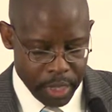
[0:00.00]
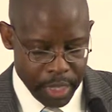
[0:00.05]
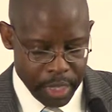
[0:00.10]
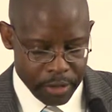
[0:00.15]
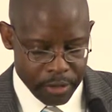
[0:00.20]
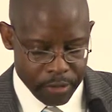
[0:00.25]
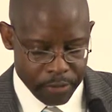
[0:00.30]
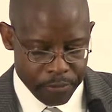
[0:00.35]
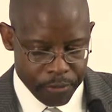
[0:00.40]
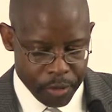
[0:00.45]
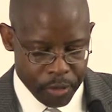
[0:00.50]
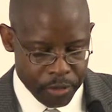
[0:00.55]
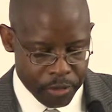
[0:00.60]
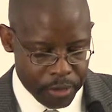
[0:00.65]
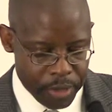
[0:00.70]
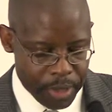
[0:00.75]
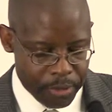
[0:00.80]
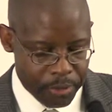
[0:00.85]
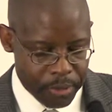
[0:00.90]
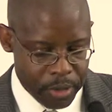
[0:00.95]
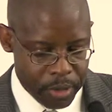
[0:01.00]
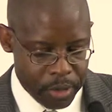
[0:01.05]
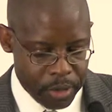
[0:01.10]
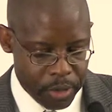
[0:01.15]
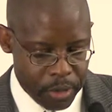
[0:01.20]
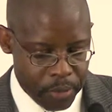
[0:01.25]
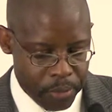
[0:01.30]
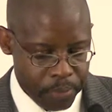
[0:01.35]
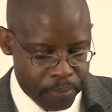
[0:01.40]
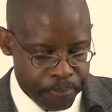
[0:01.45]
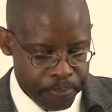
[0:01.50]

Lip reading: as a first step to do.